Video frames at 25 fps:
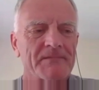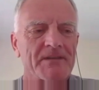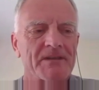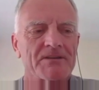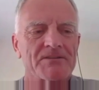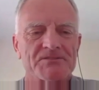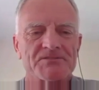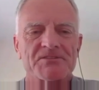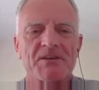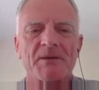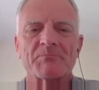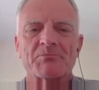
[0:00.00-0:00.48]

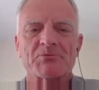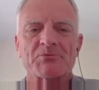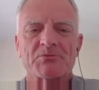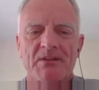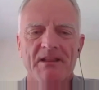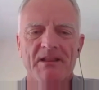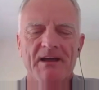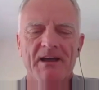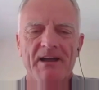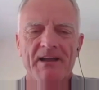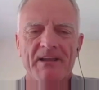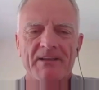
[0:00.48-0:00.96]

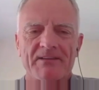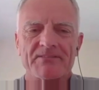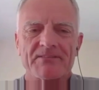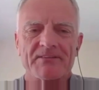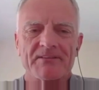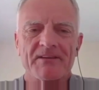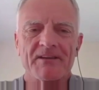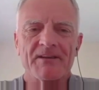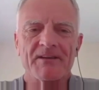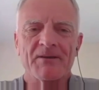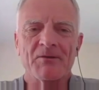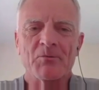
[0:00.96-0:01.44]
conceptualize
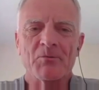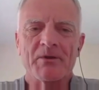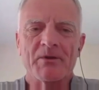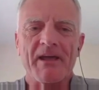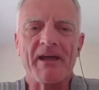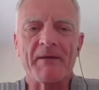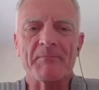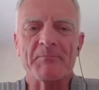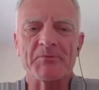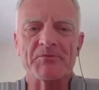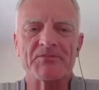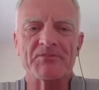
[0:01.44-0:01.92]
what
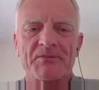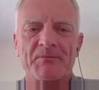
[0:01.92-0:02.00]
happens